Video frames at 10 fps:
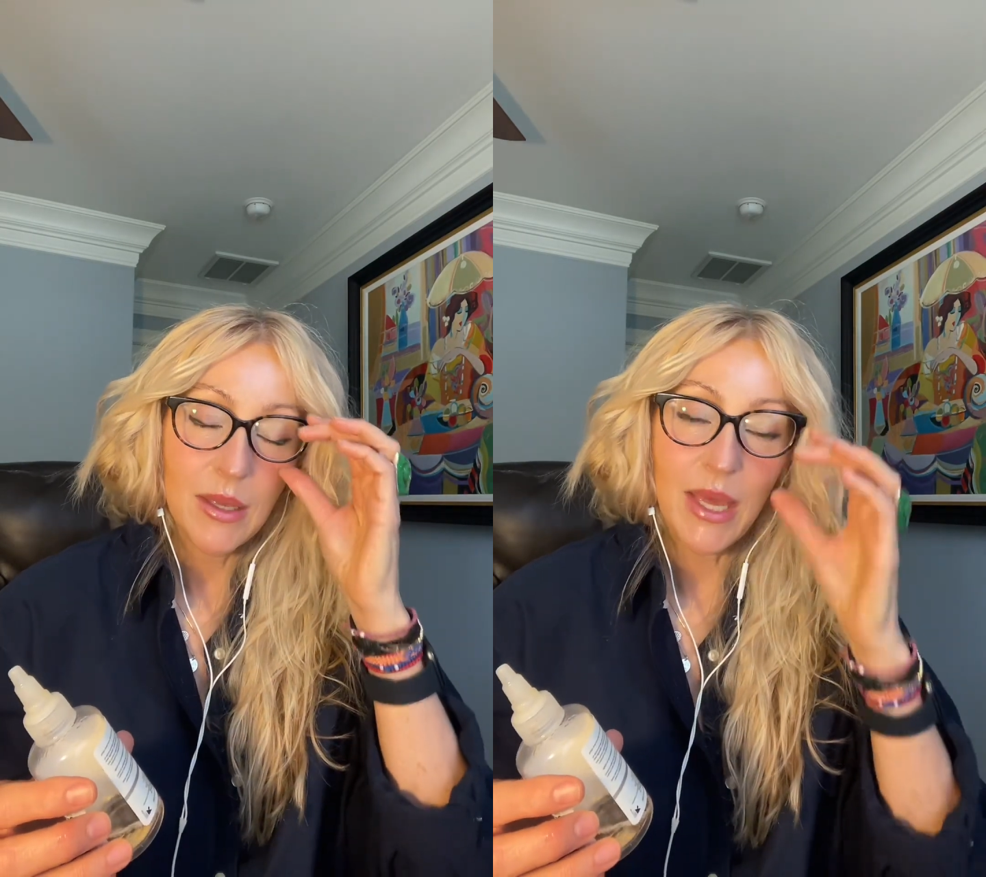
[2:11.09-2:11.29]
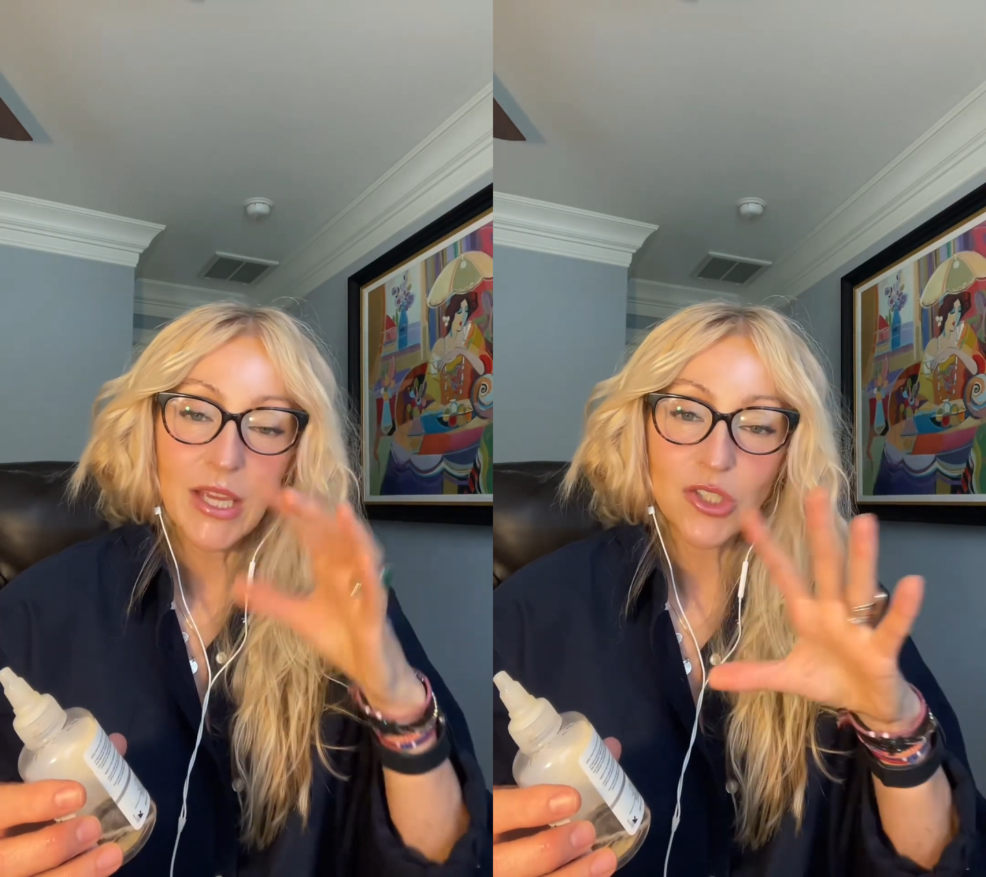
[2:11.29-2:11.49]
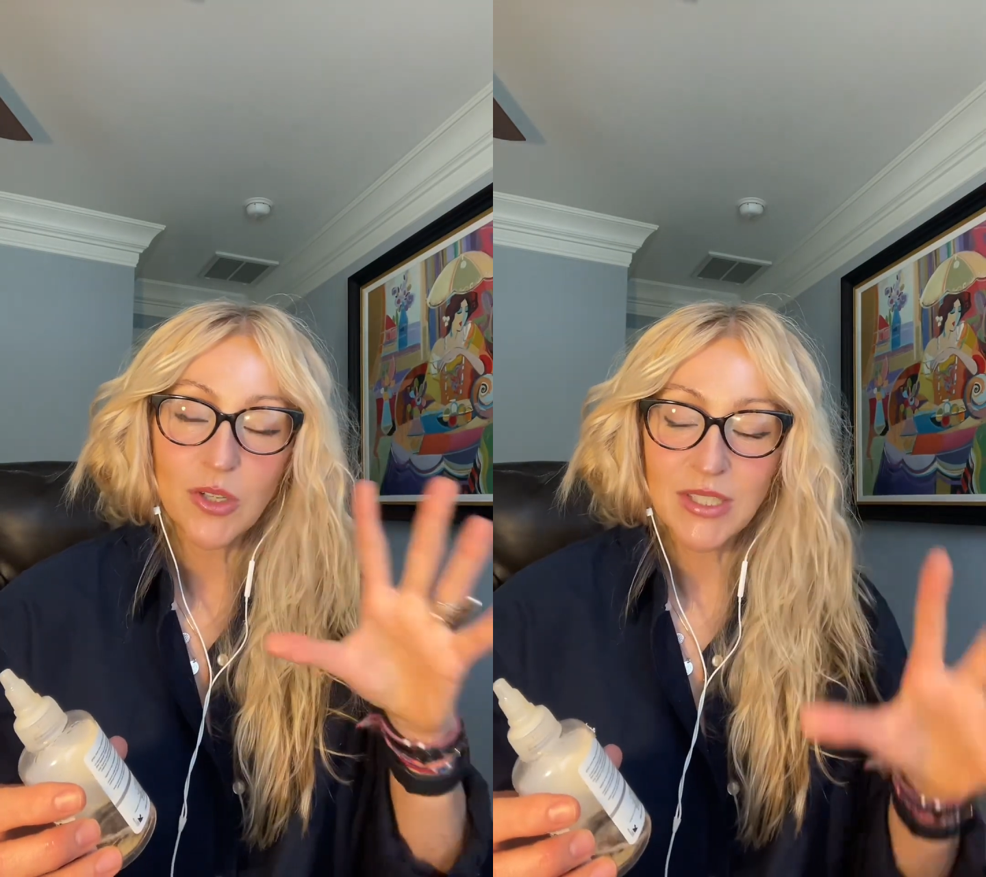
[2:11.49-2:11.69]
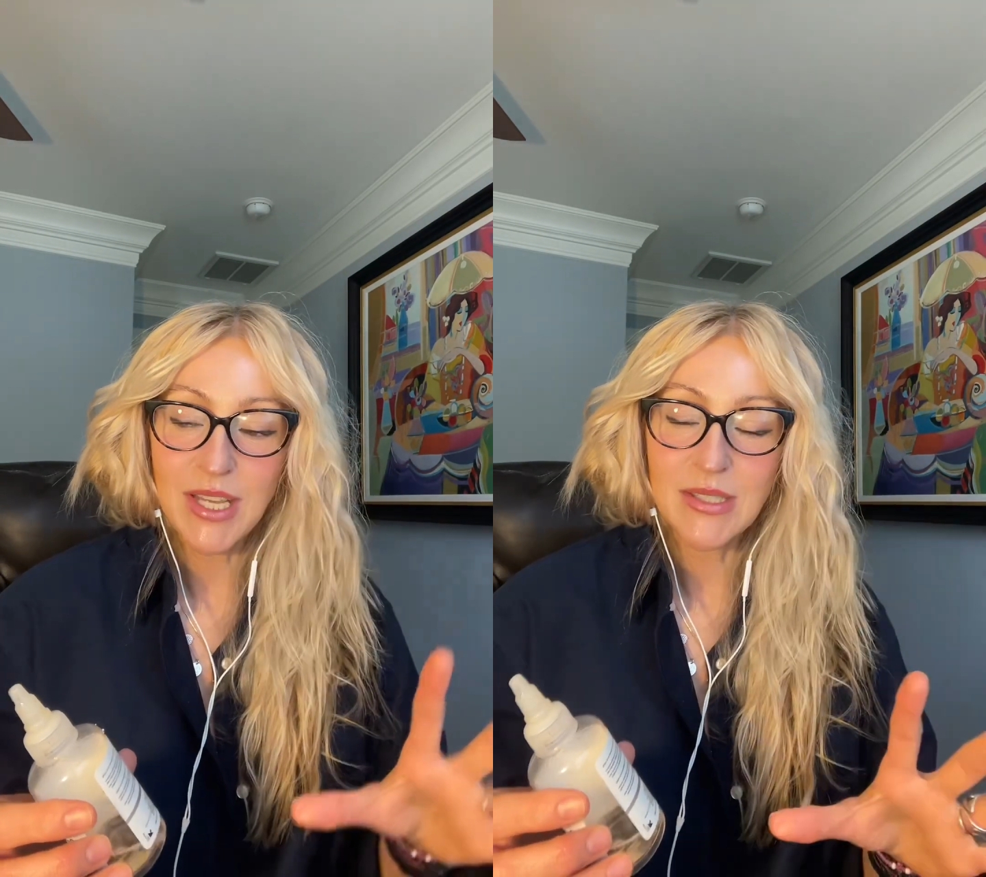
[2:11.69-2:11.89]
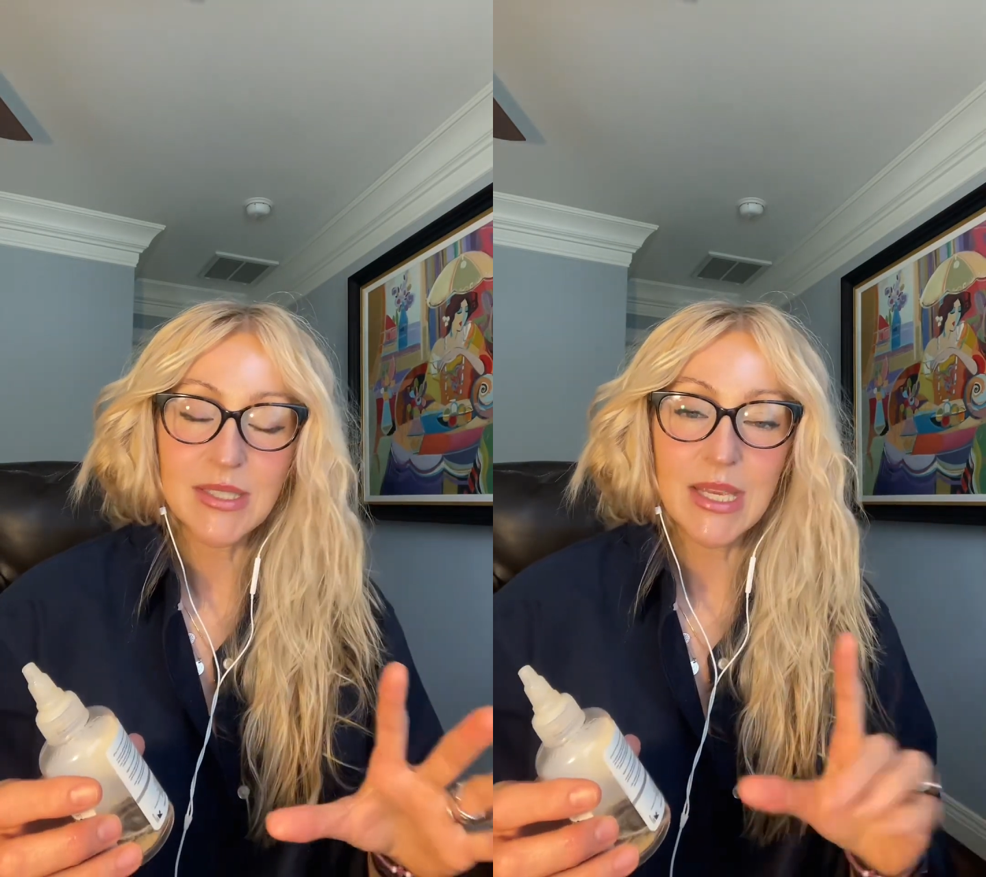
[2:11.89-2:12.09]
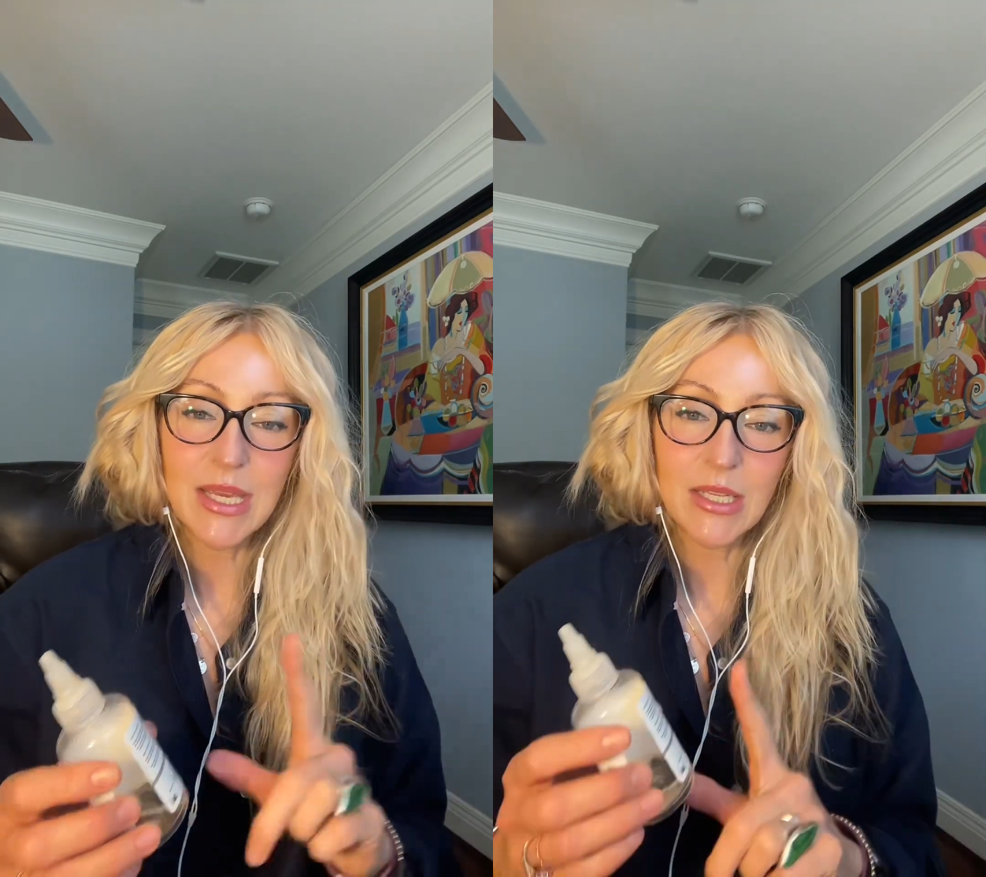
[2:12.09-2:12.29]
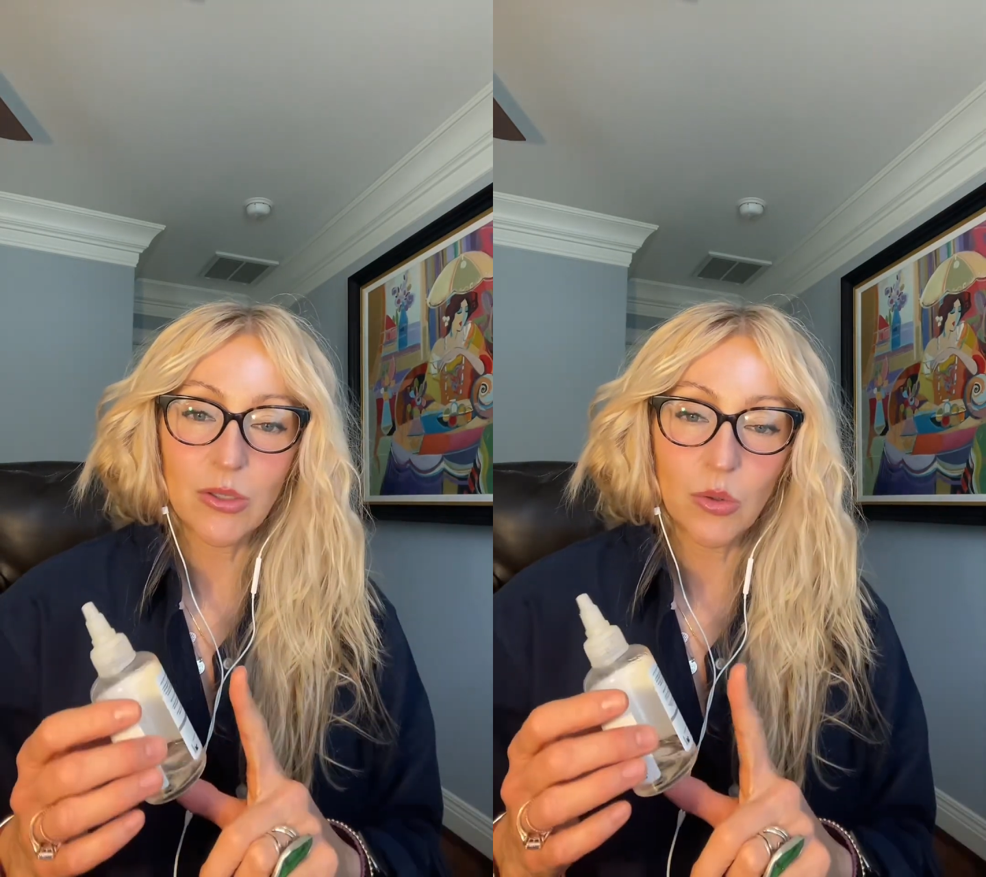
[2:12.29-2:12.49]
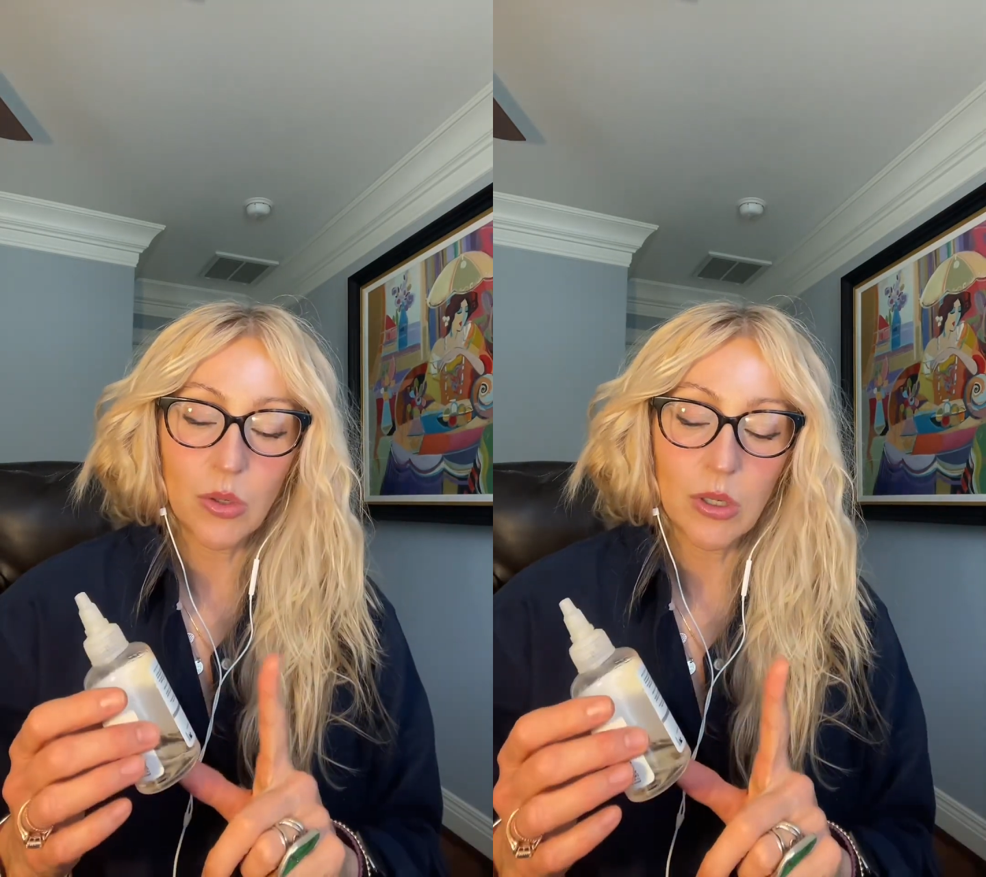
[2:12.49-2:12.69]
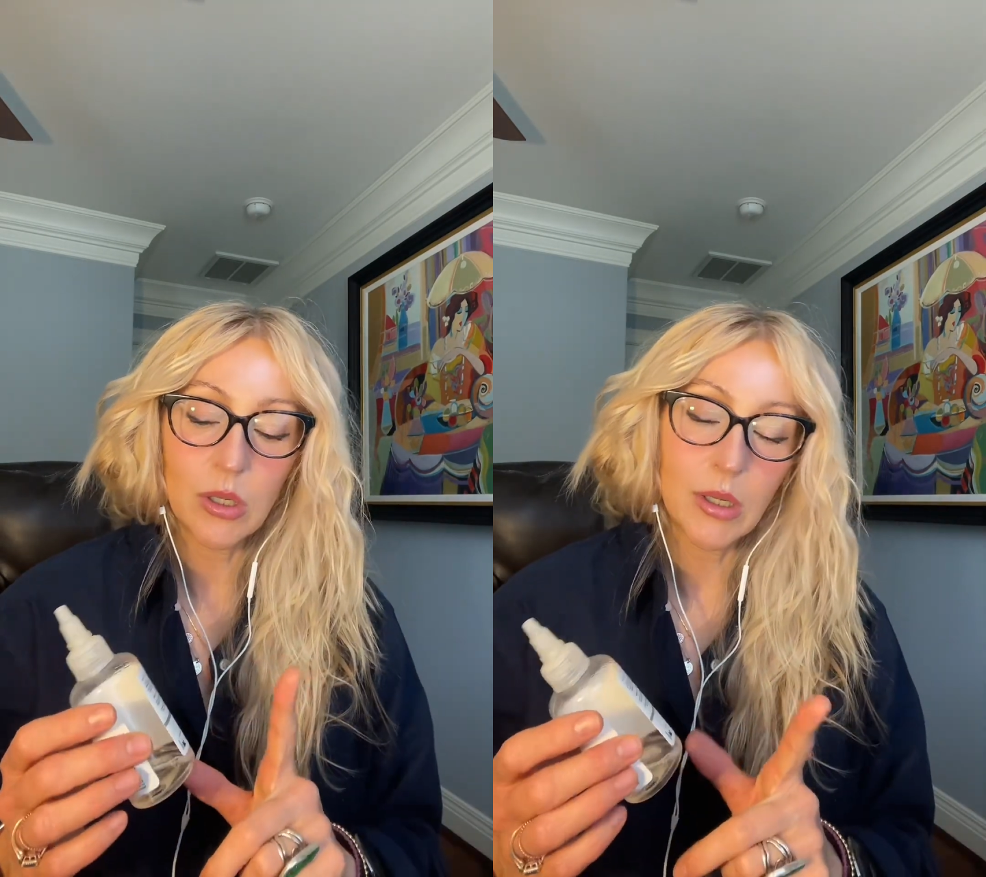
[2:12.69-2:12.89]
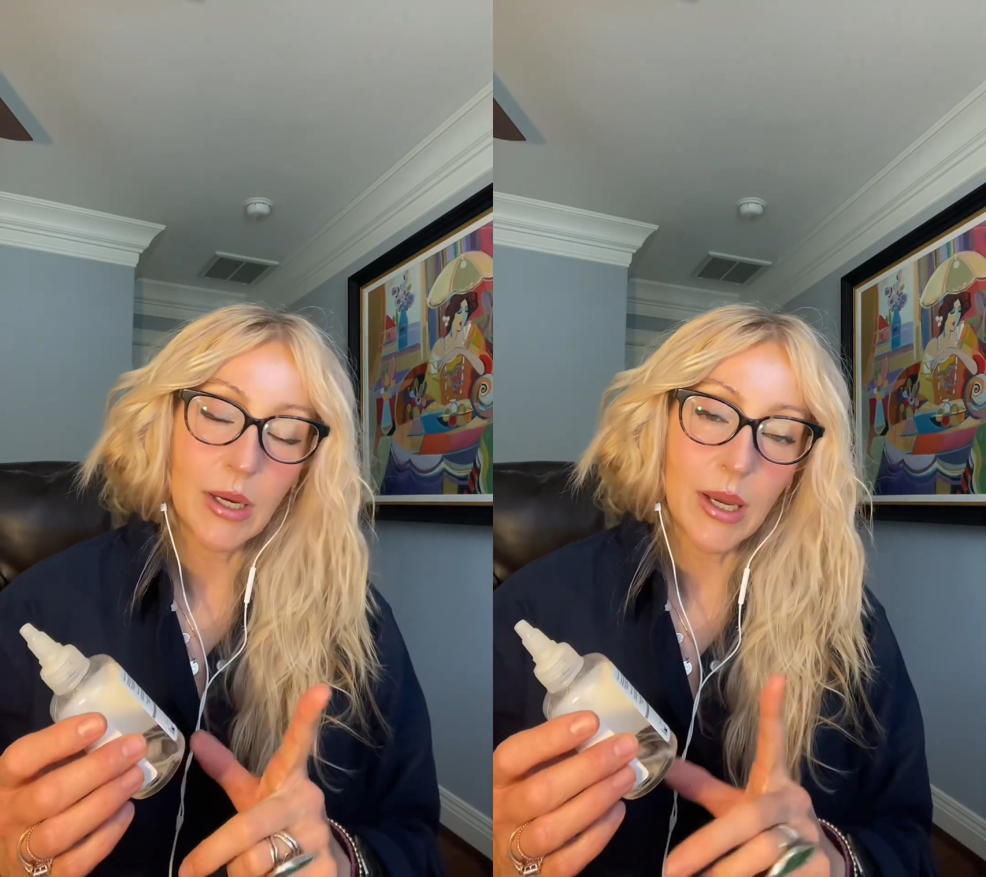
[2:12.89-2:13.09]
extra dead skin or